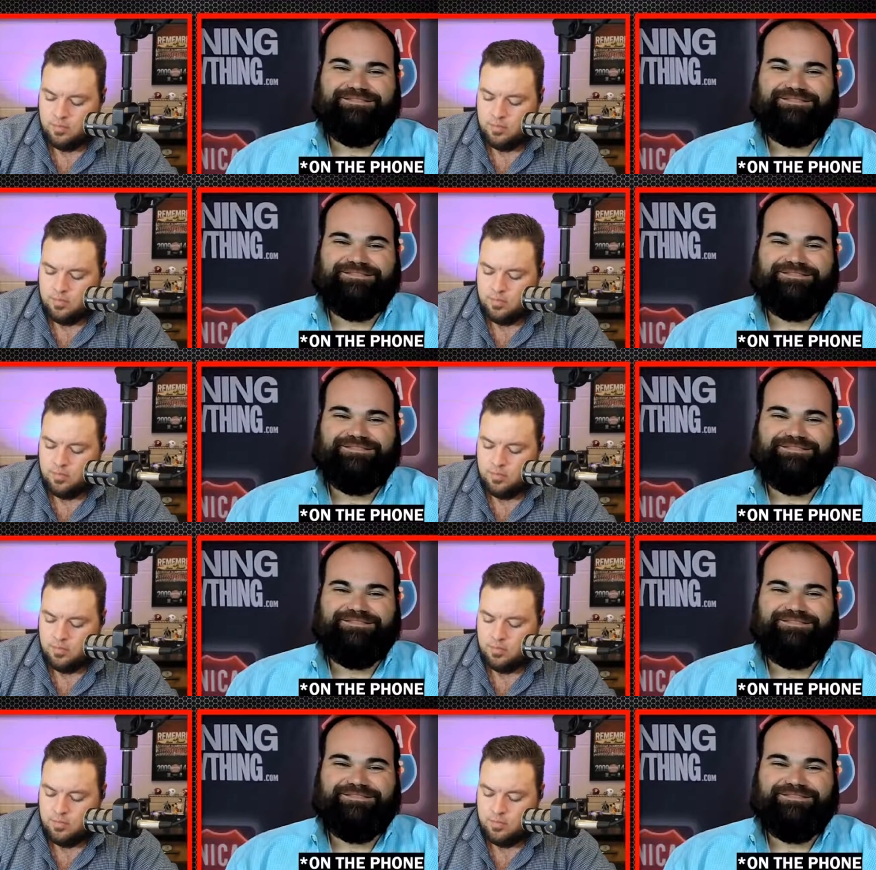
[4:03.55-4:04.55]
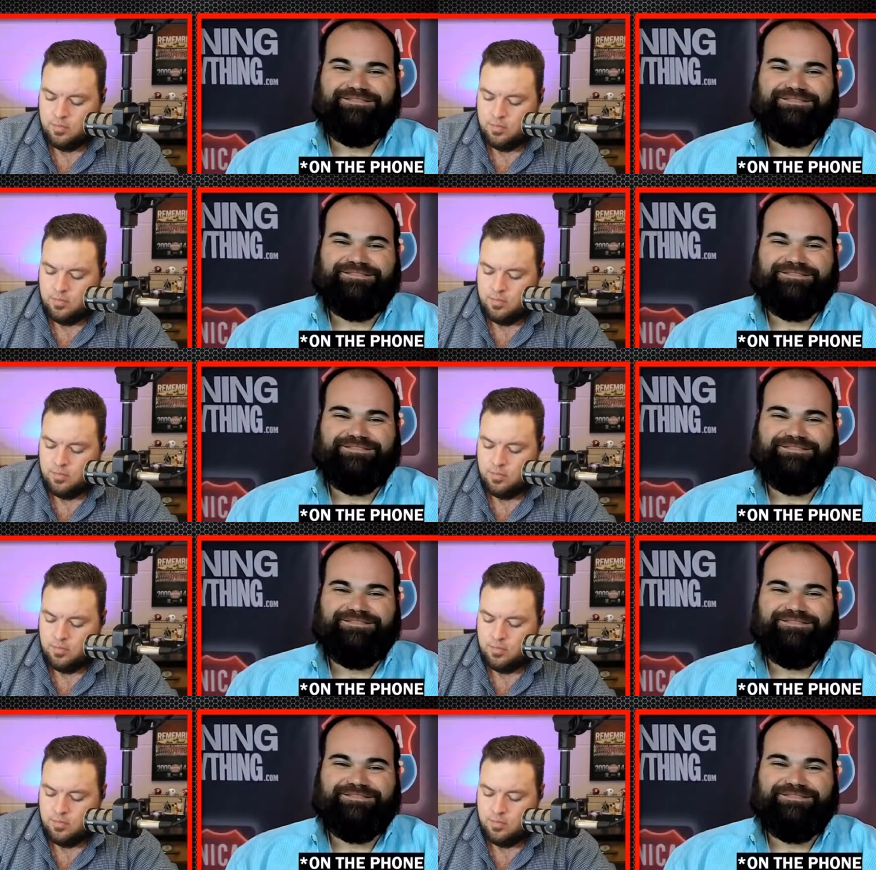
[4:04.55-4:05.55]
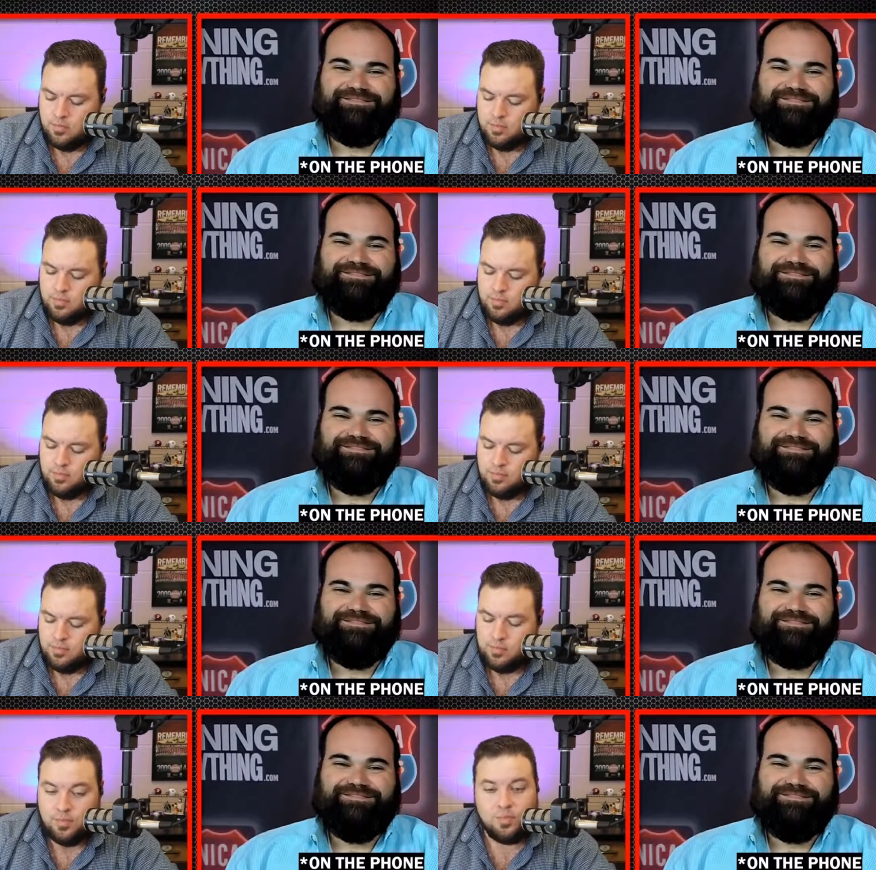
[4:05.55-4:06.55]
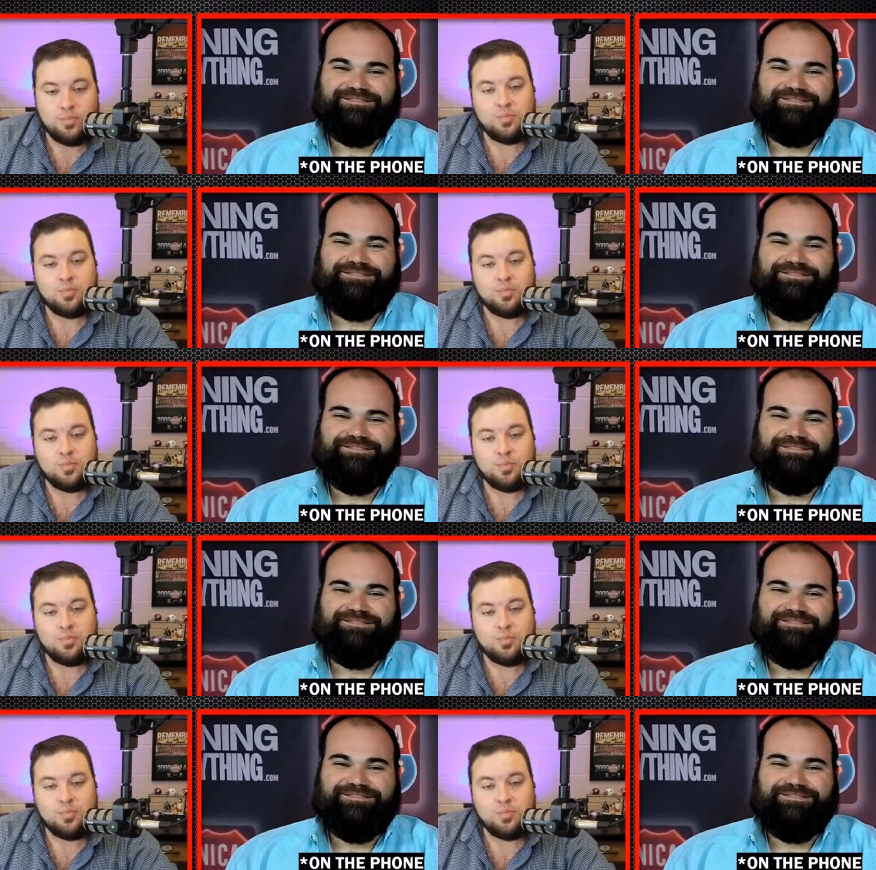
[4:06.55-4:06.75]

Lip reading: (no one is talking)